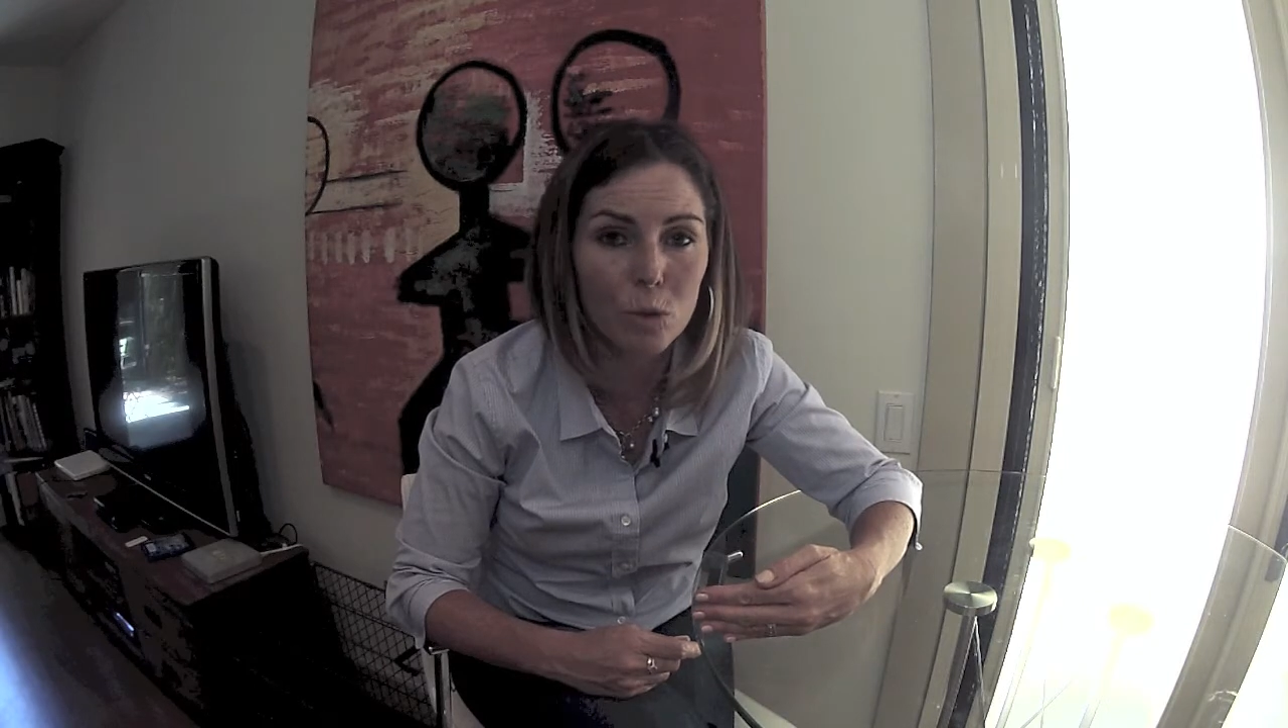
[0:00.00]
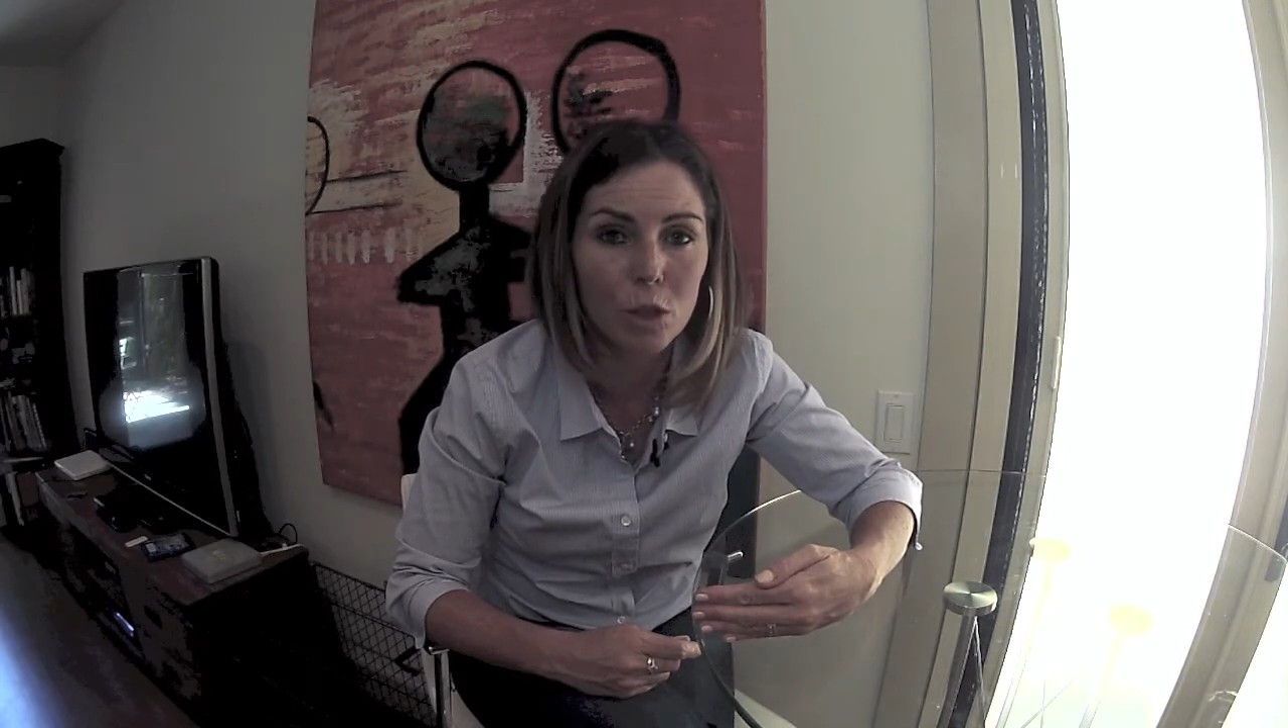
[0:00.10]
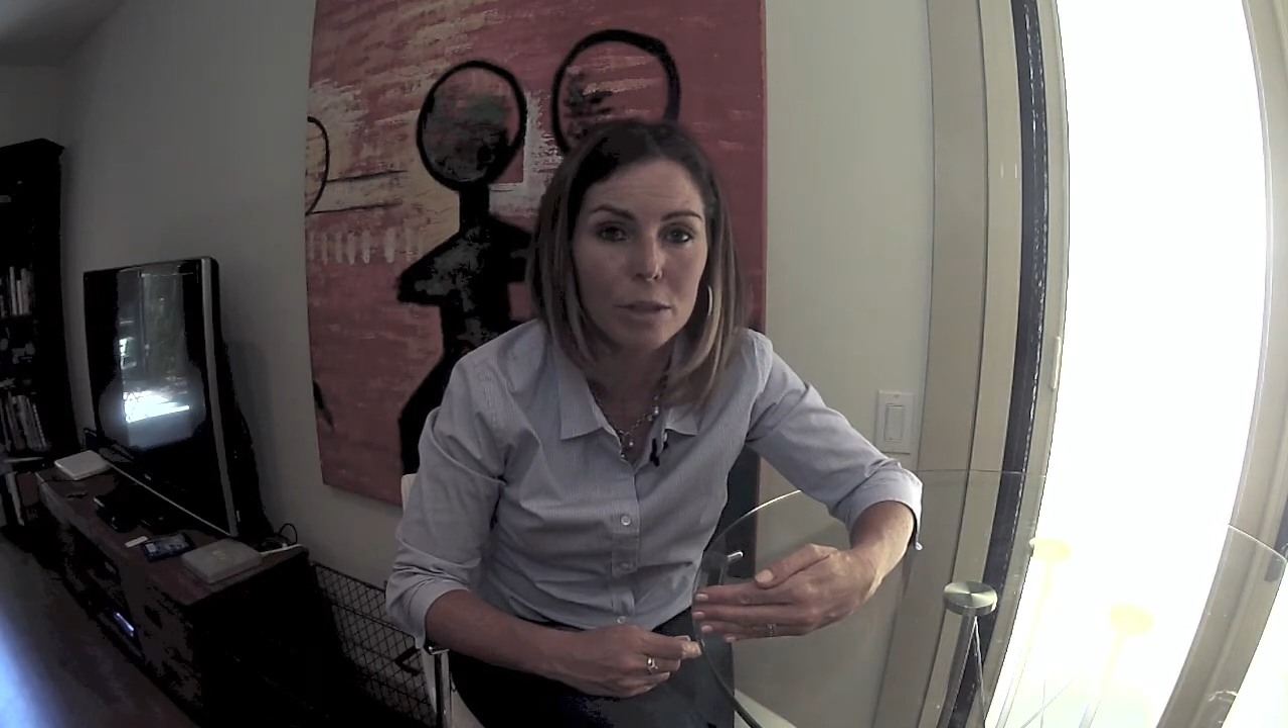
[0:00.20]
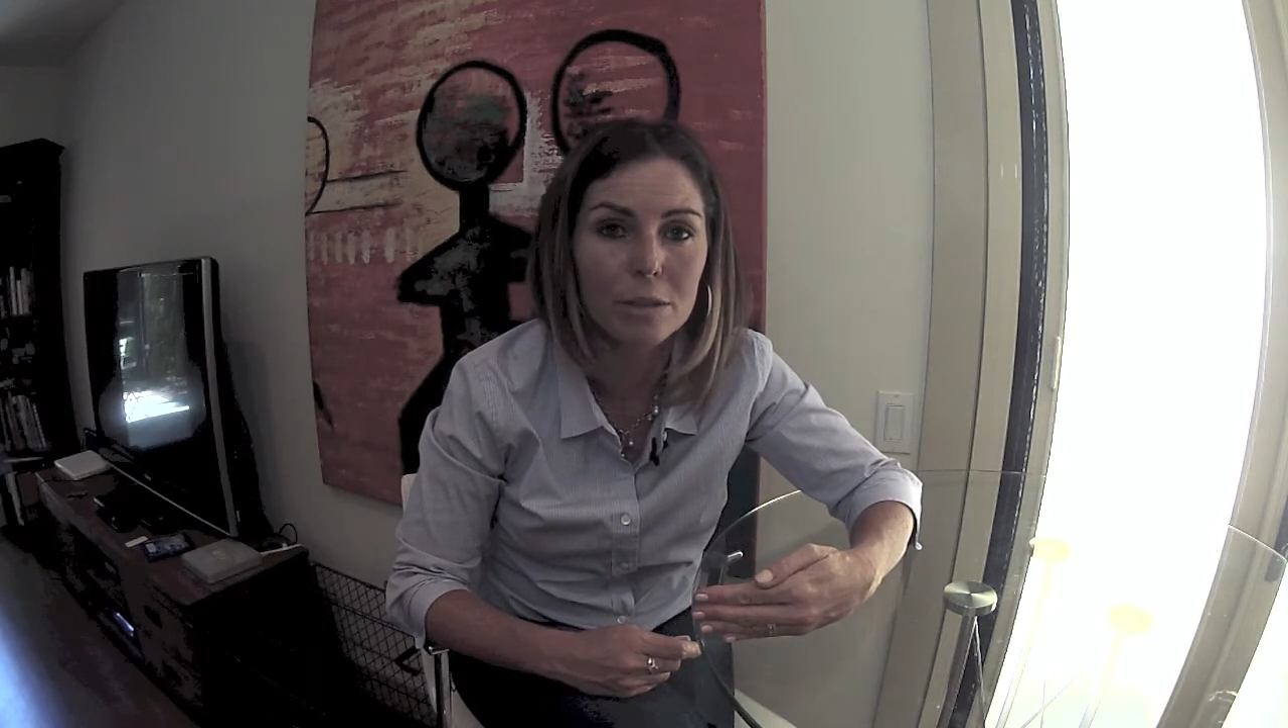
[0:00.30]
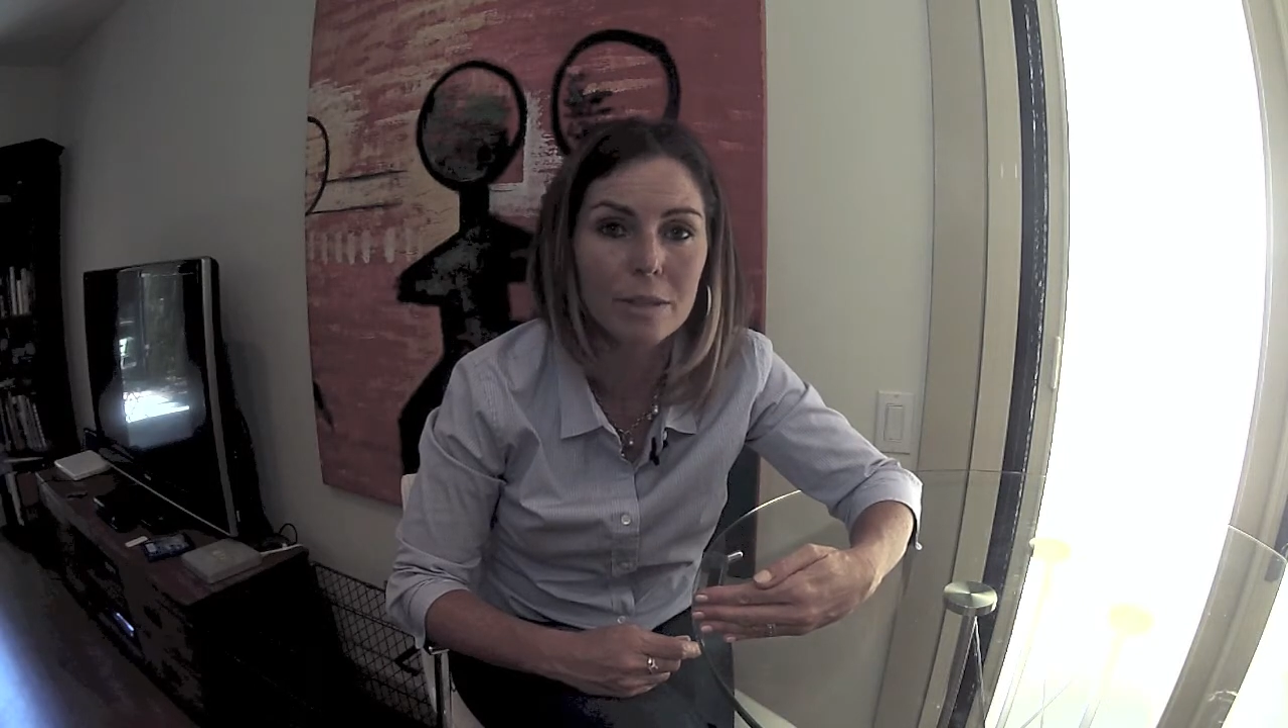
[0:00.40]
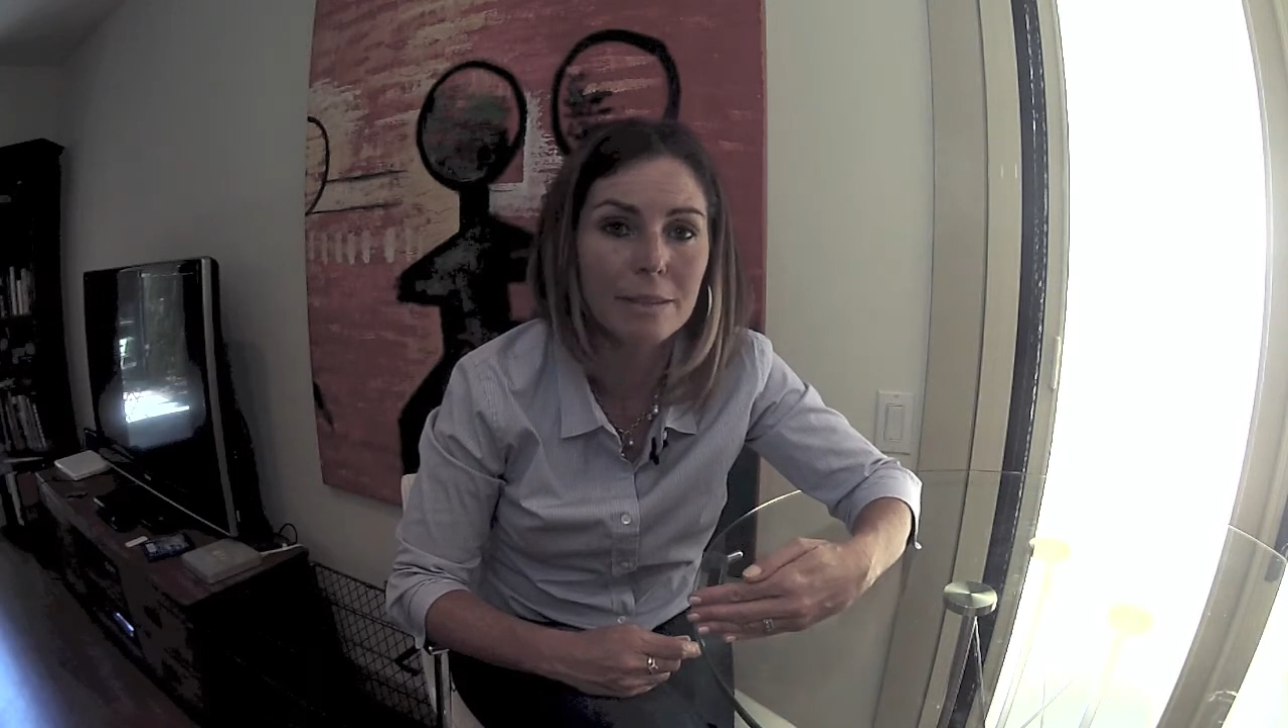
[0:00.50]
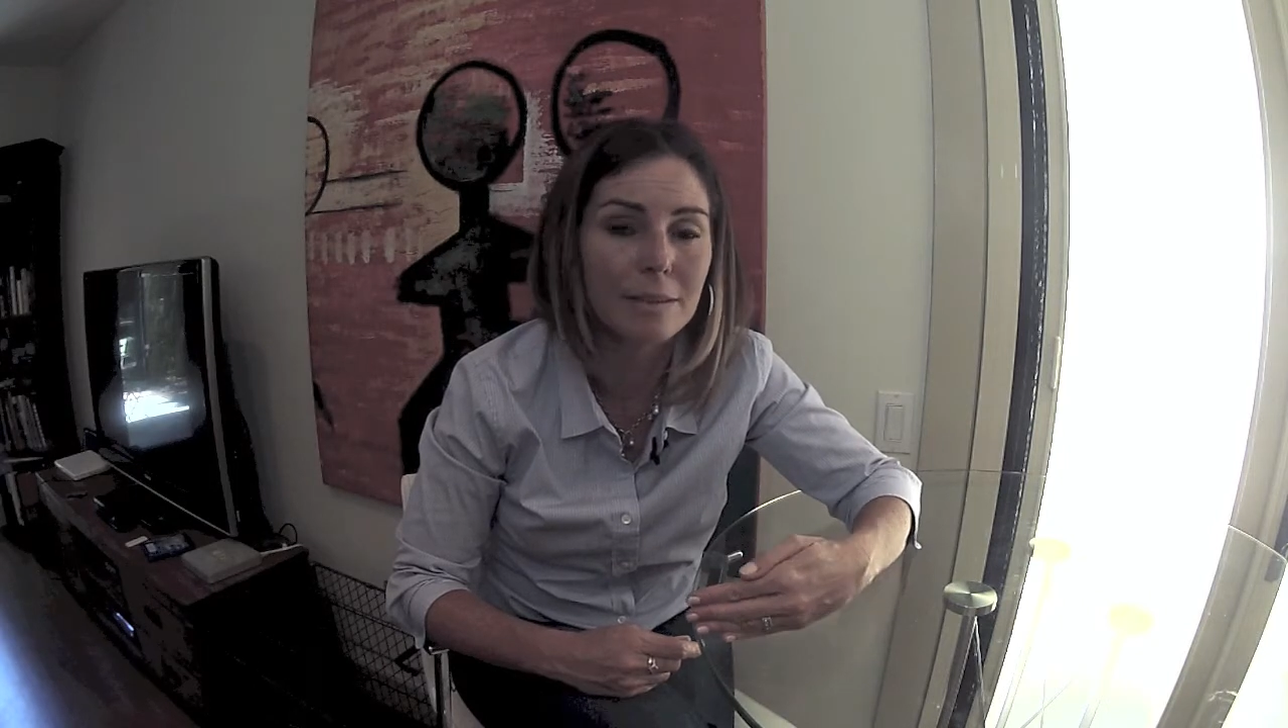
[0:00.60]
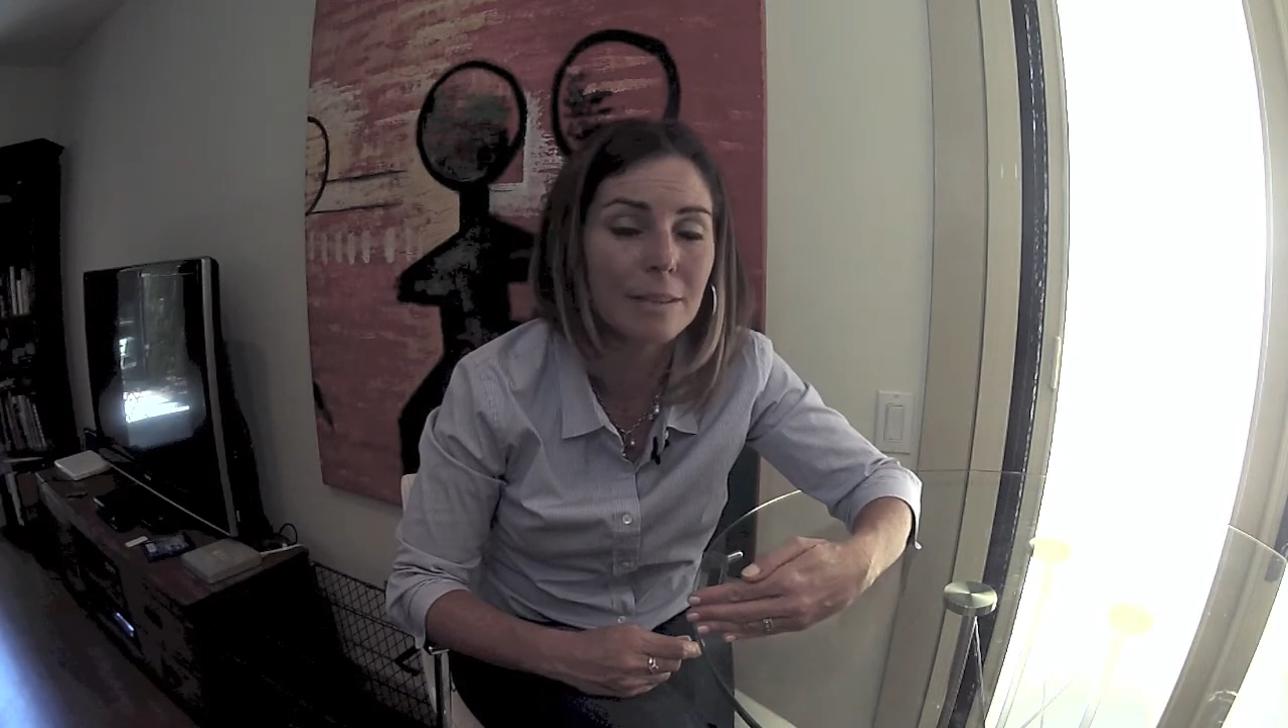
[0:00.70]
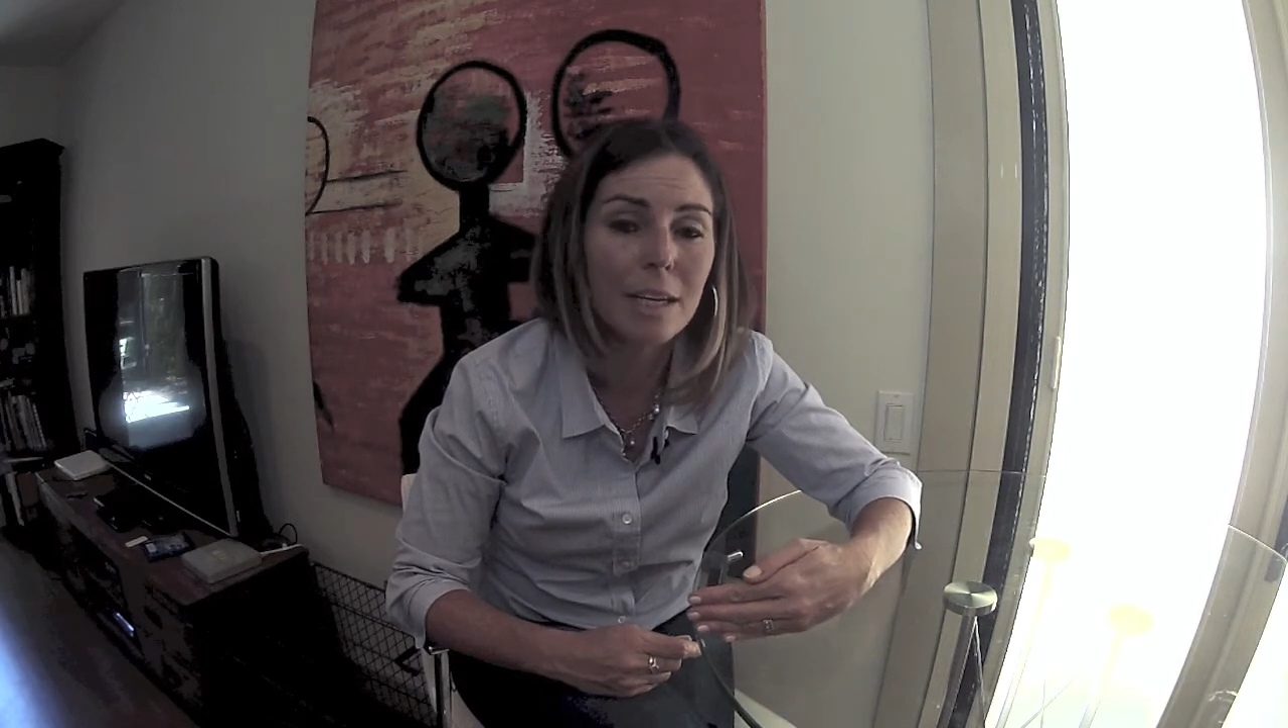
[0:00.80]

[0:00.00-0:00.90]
works, that's,